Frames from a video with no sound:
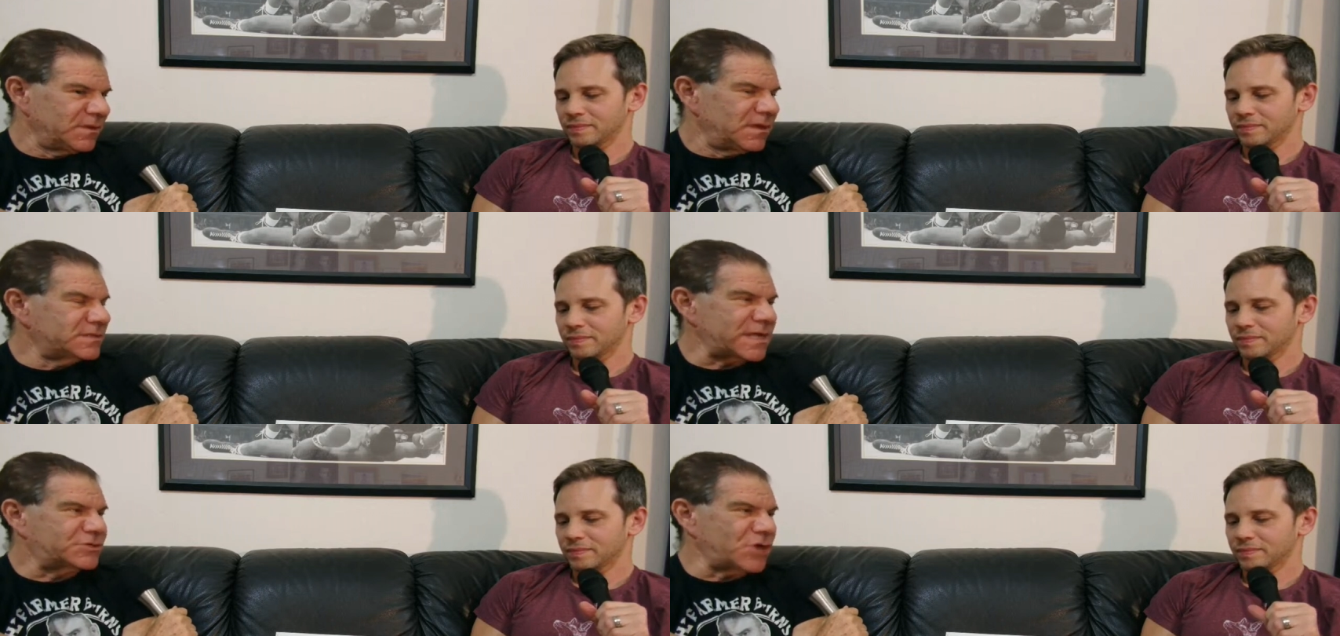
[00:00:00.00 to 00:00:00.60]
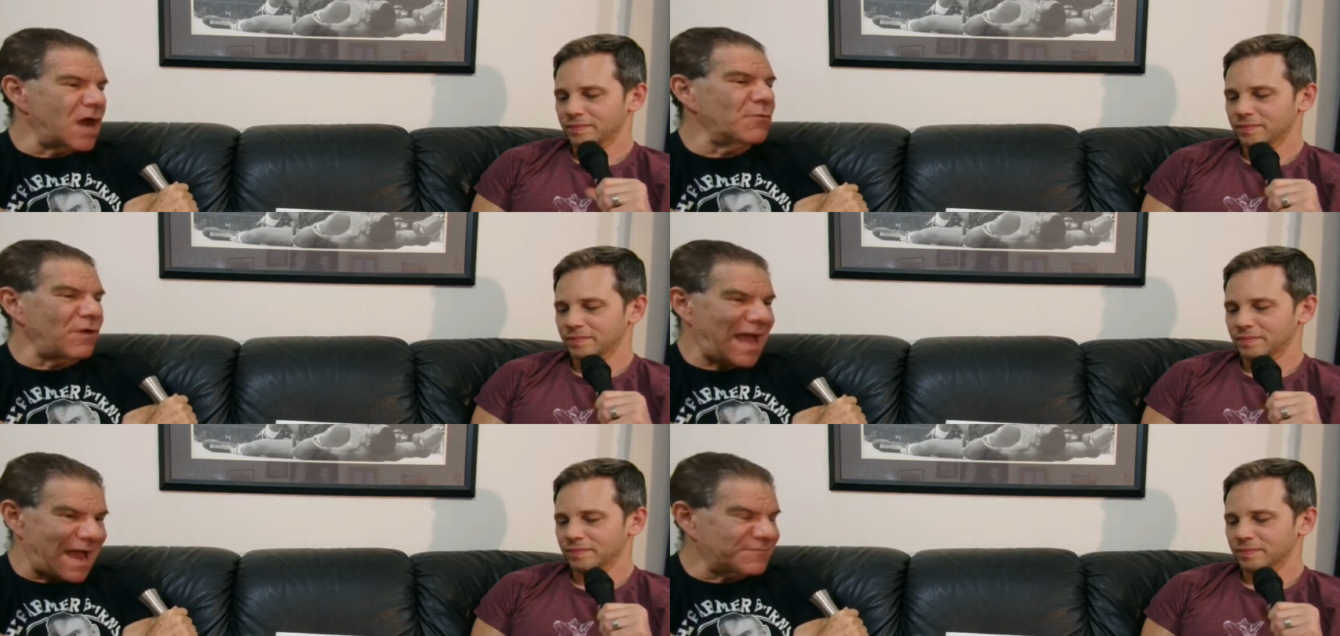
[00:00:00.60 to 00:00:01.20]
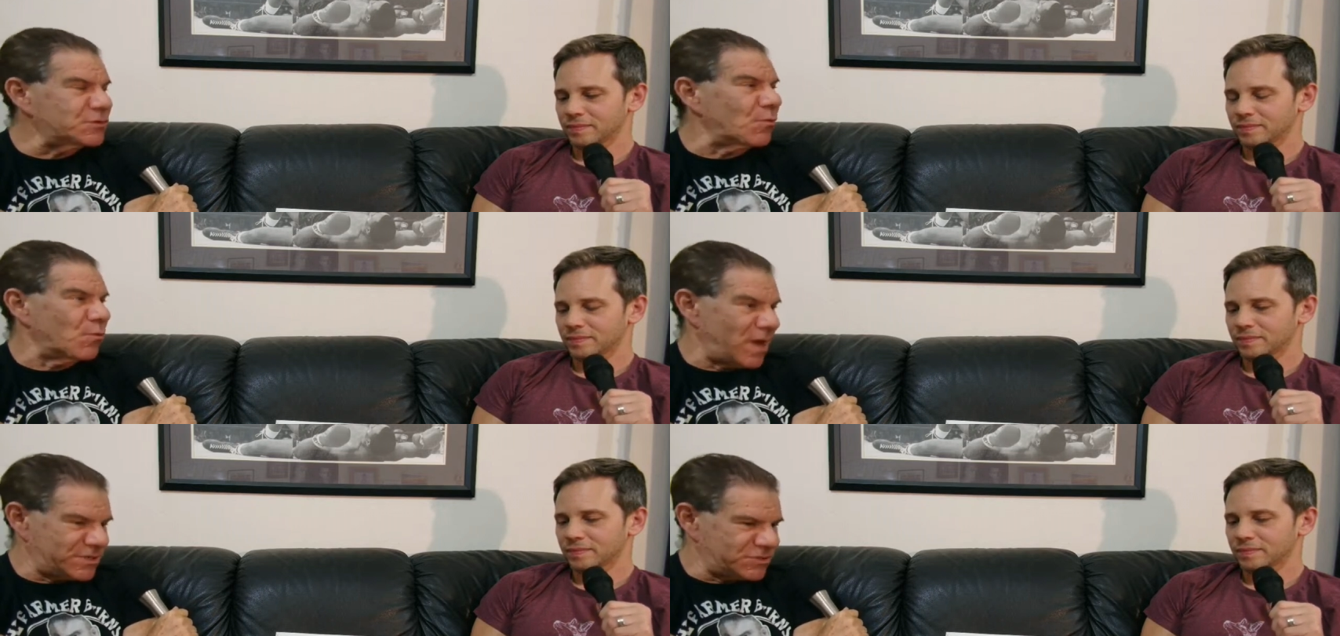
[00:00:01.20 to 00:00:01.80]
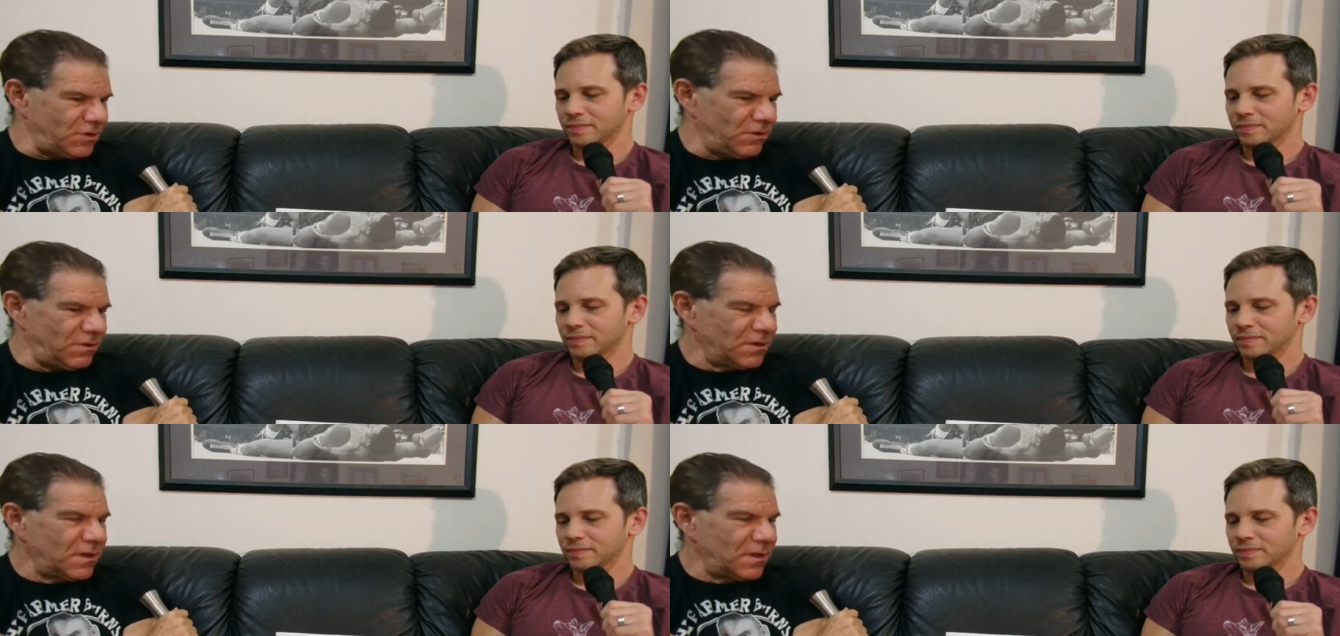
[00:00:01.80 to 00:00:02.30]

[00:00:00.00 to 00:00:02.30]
Speaker 1: It's like Jon will have to wrestle.